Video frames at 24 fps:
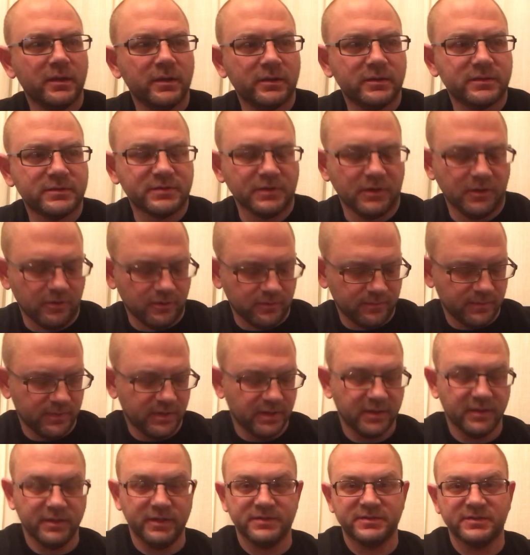So
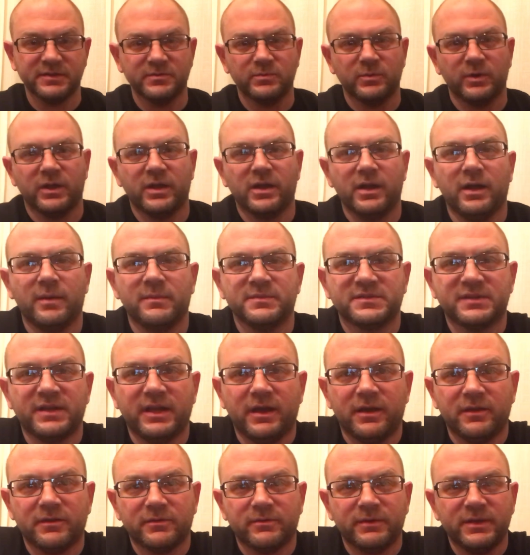this is what comes.
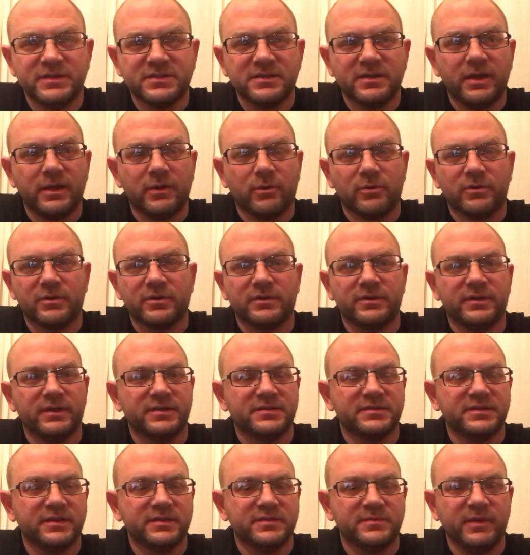Now, the reason I ordered this
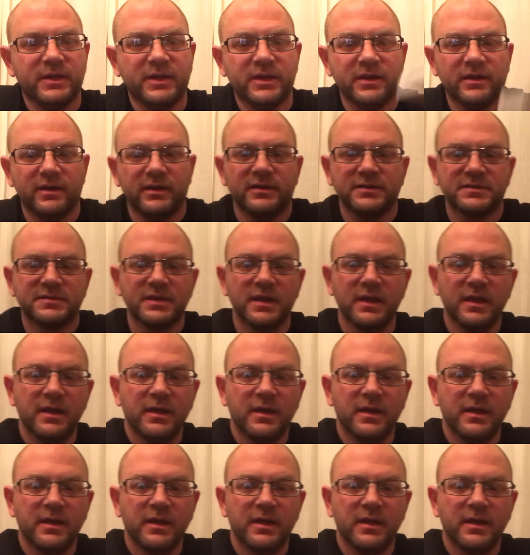is because